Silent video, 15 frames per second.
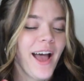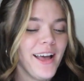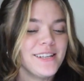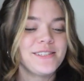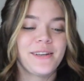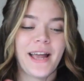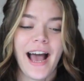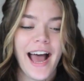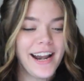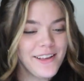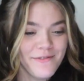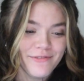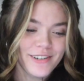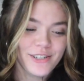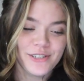so yeah i
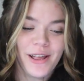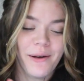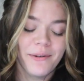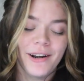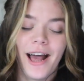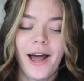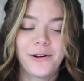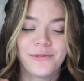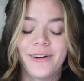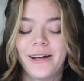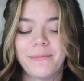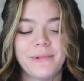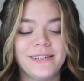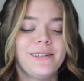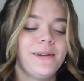didn't finish that one i don't
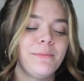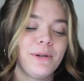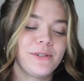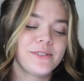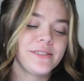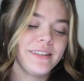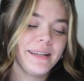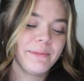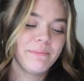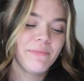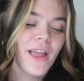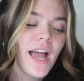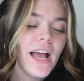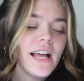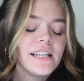recommend it personally
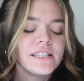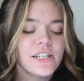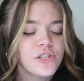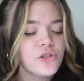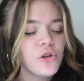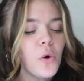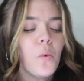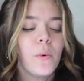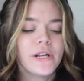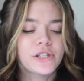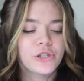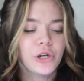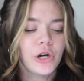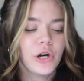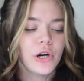digital
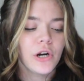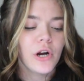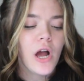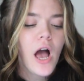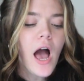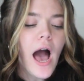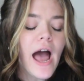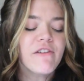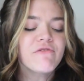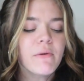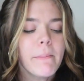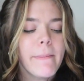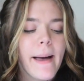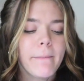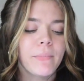winter i
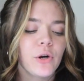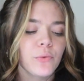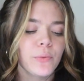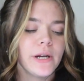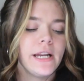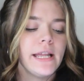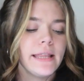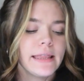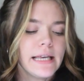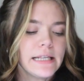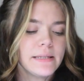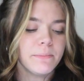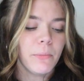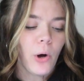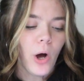remember reading
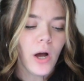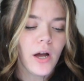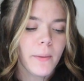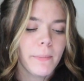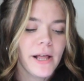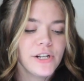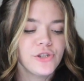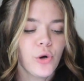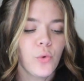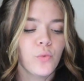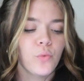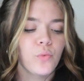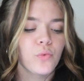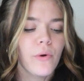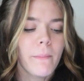this book but i don't
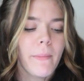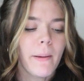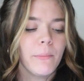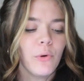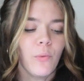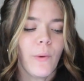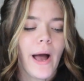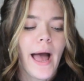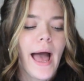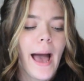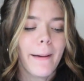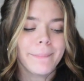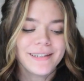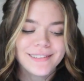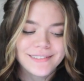remember what
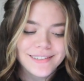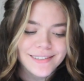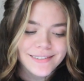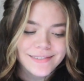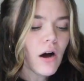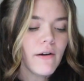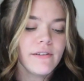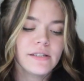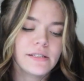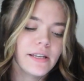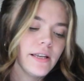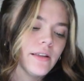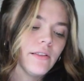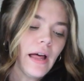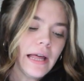happened
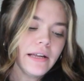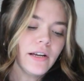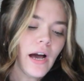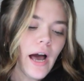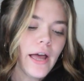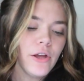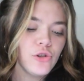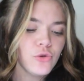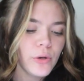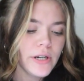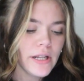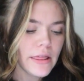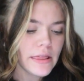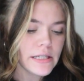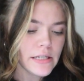obviously like i enjoyed
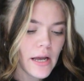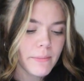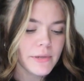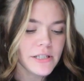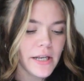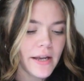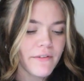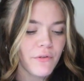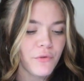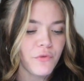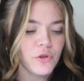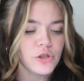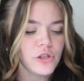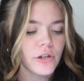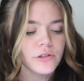it at the time because i gave it
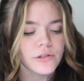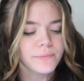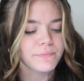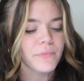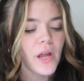four stars